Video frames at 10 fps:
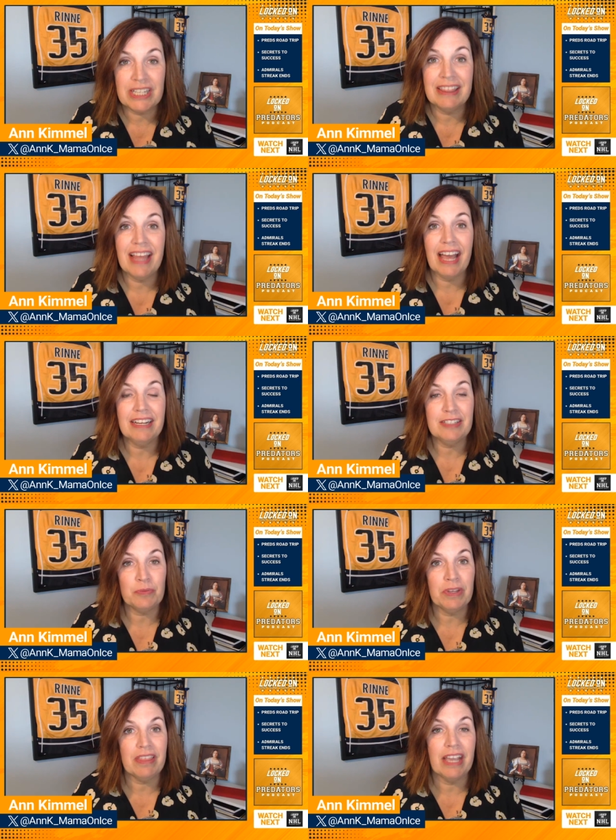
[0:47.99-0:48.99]
and that is
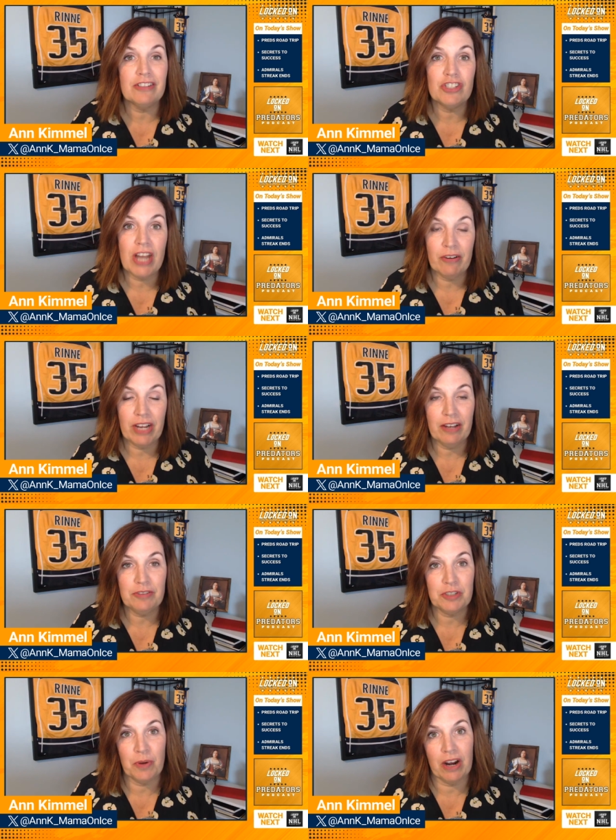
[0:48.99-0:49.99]
with a shout out
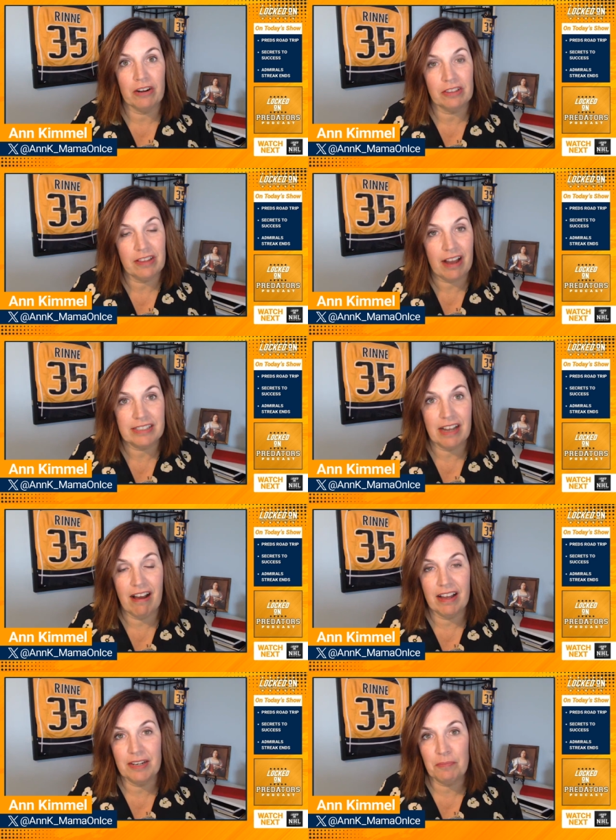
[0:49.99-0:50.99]
to our Locked On